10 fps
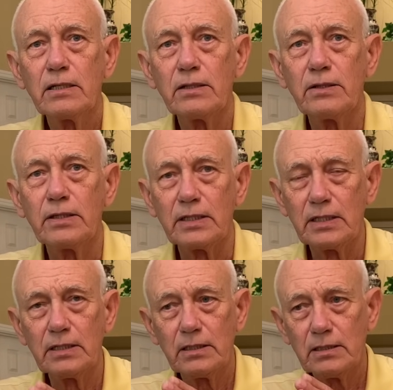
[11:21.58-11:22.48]

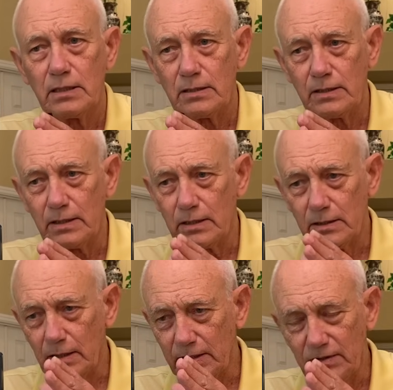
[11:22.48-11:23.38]
the, the
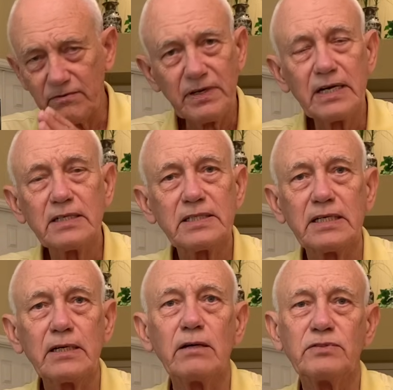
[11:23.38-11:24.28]

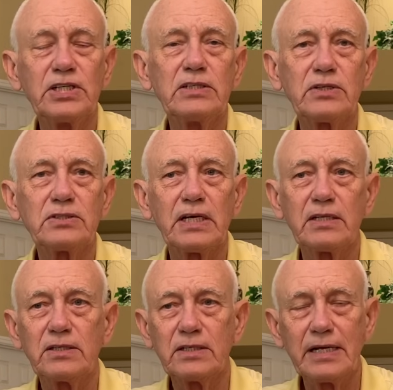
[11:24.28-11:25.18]
divinity of Jesus
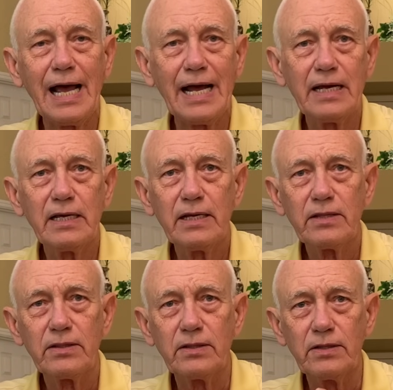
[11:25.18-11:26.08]
and deny
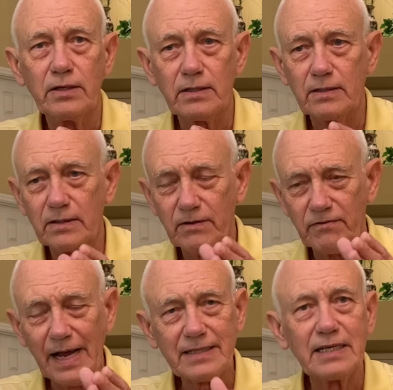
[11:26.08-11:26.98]
the, the
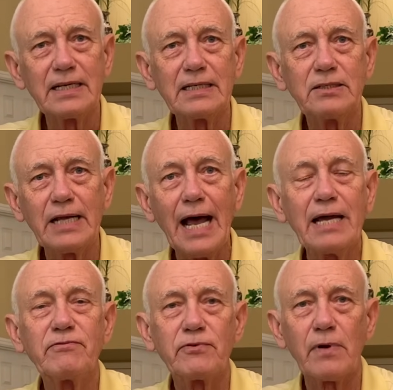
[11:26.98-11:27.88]
fact that he
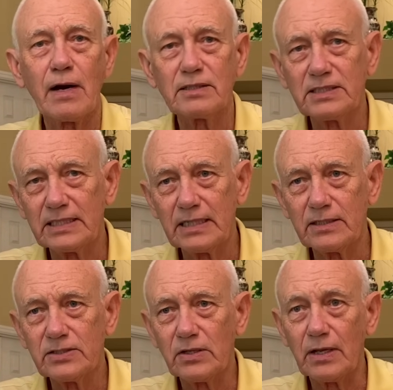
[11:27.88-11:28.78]
died for our
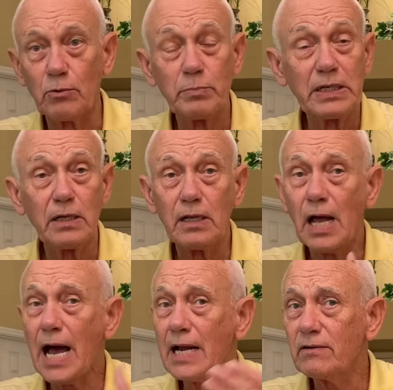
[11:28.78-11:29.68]
sins. So there will be a
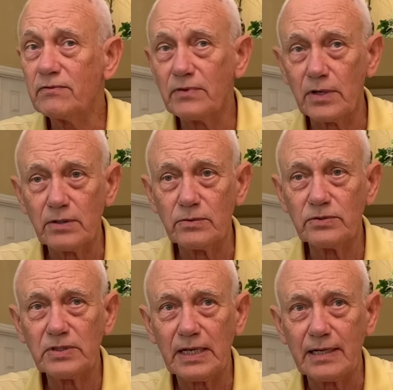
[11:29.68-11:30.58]
lot of
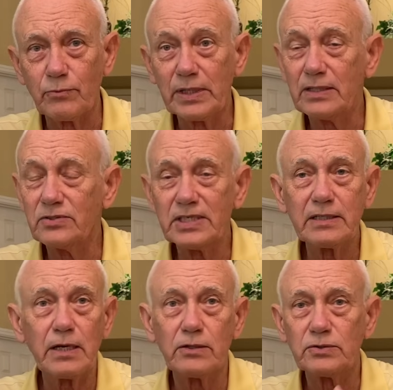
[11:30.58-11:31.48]
those, and we can see
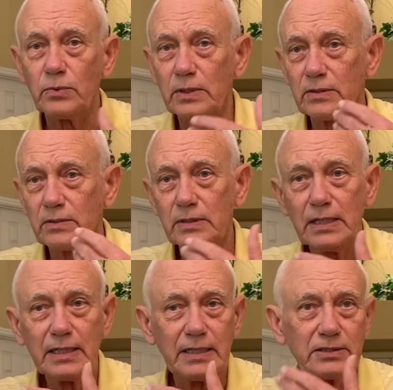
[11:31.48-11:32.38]
those, whether
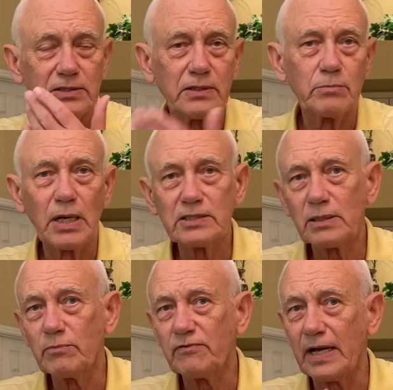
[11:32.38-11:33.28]
it's the
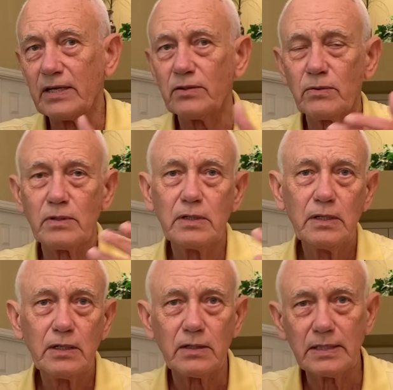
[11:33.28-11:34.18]
Muslim faith or,
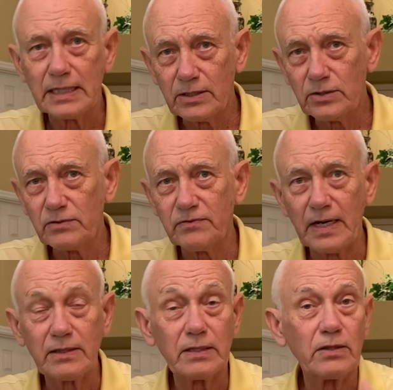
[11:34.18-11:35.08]
or the Hindu
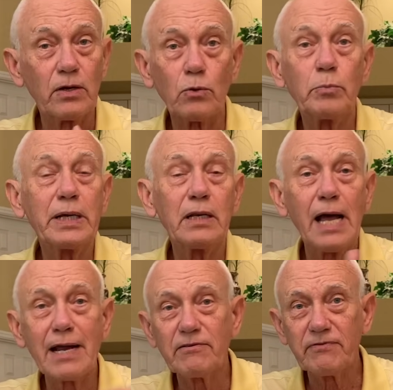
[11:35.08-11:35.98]
faith. There will be a
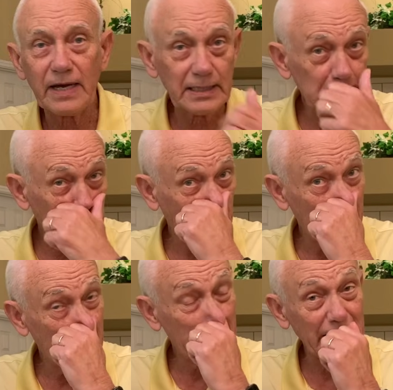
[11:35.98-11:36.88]
lot of faiths
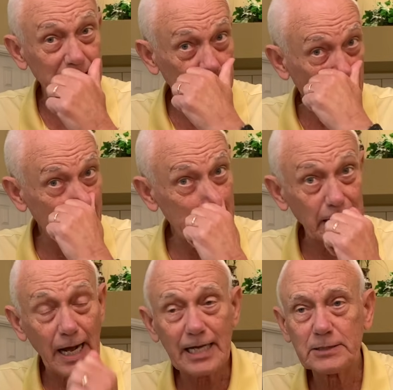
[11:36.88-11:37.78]
that deny the
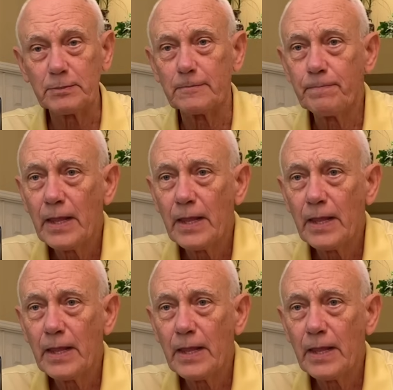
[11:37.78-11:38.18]
gospel.